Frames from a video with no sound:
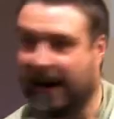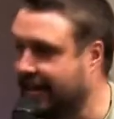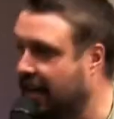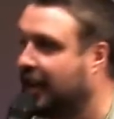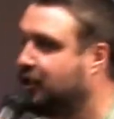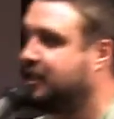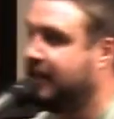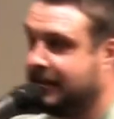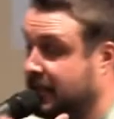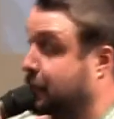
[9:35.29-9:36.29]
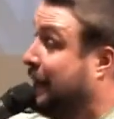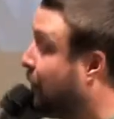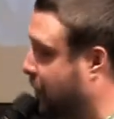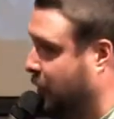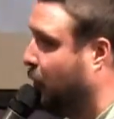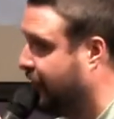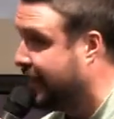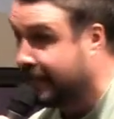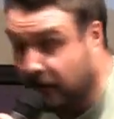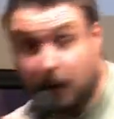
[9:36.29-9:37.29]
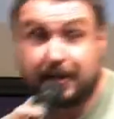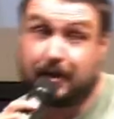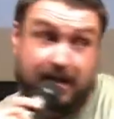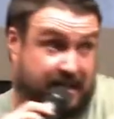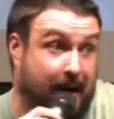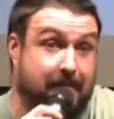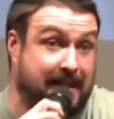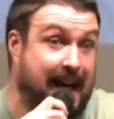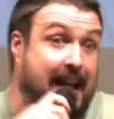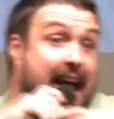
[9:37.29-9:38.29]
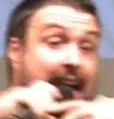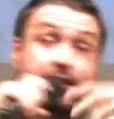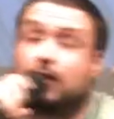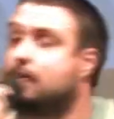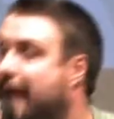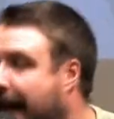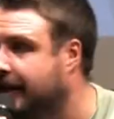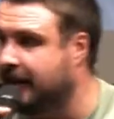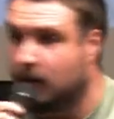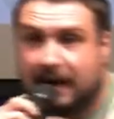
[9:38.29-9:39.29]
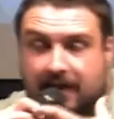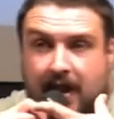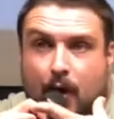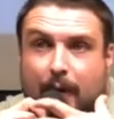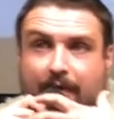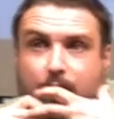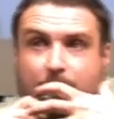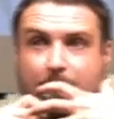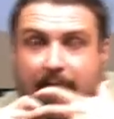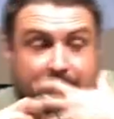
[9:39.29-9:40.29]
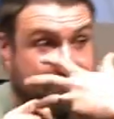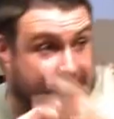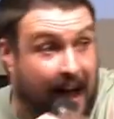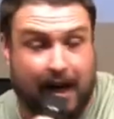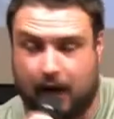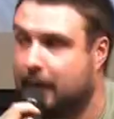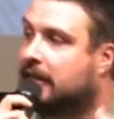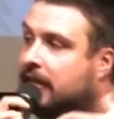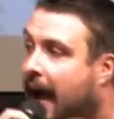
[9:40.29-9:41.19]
Right? It's not just this spiritual thing. It's also just something that as humanity we've desired. We